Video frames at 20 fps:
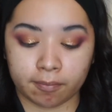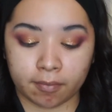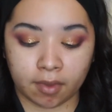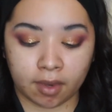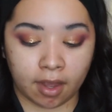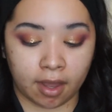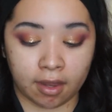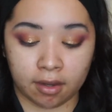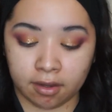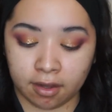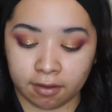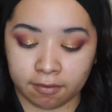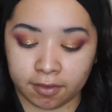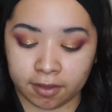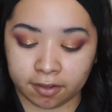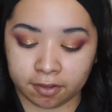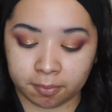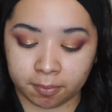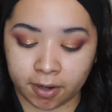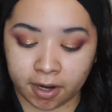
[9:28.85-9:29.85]
I love
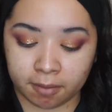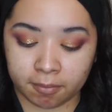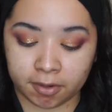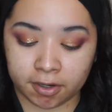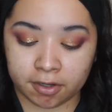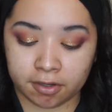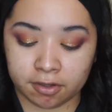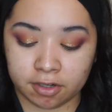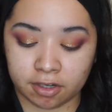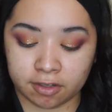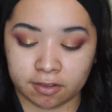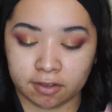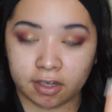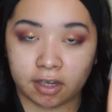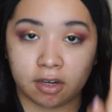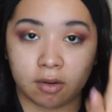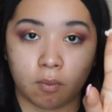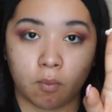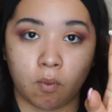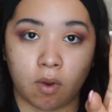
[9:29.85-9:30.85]
this primer. You just
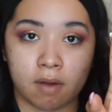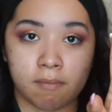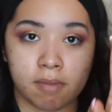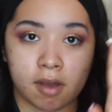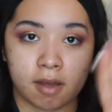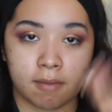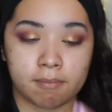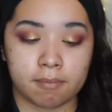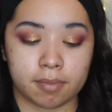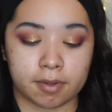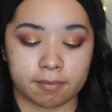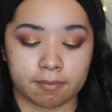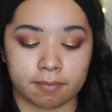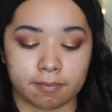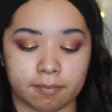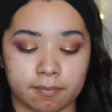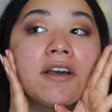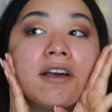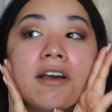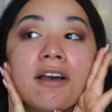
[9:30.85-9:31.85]
need one pump.
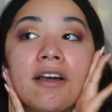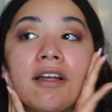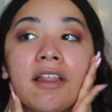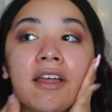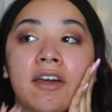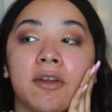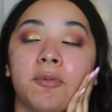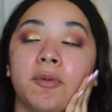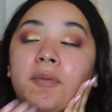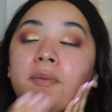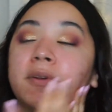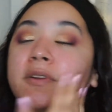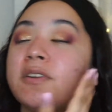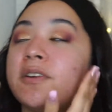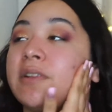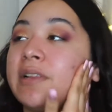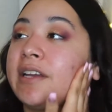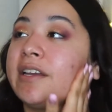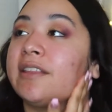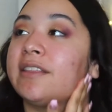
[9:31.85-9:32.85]
A lot of people
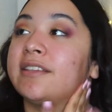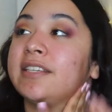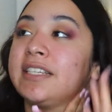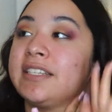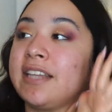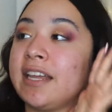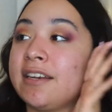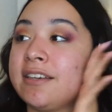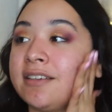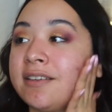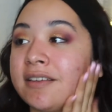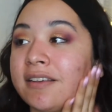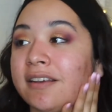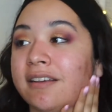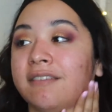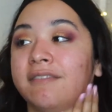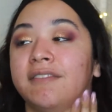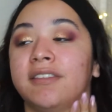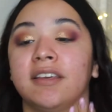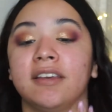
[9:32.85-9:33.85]
don't like the scent
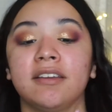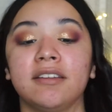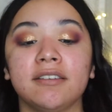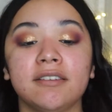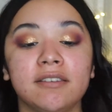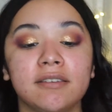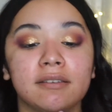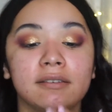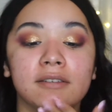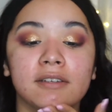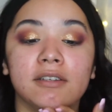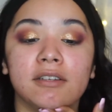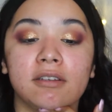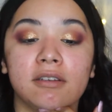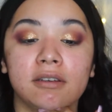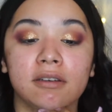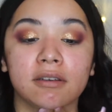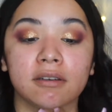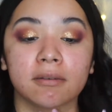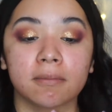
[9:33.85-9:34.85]
of this,
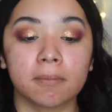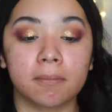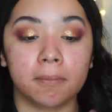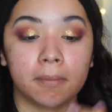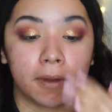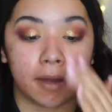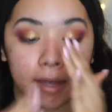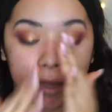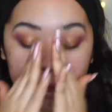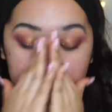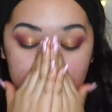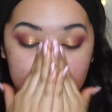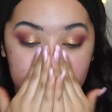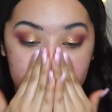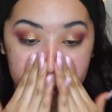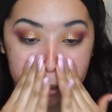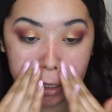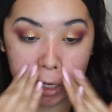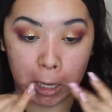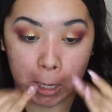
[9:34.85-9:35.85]
but
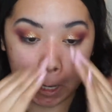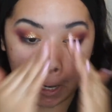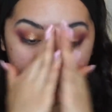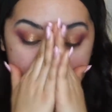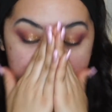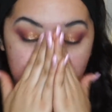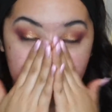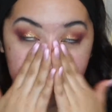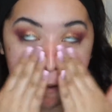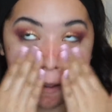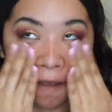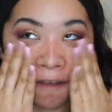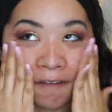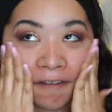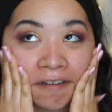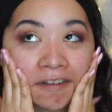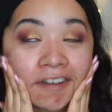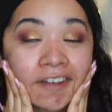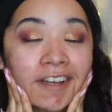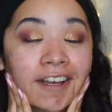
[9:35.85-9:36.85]

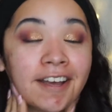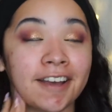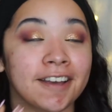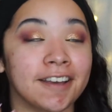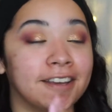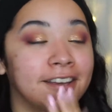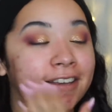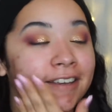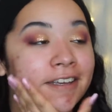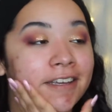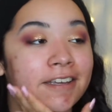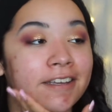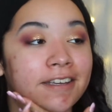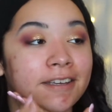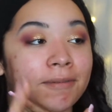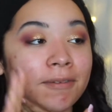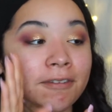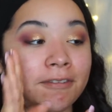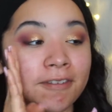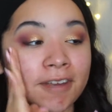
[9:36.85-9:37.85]
I
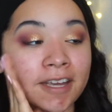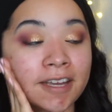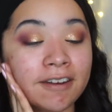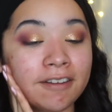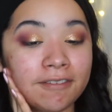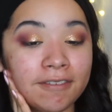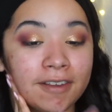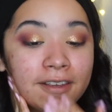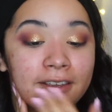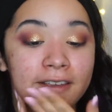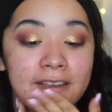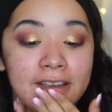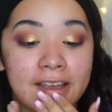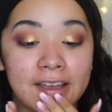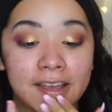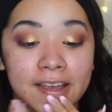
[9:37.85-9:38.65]
am a fan of it.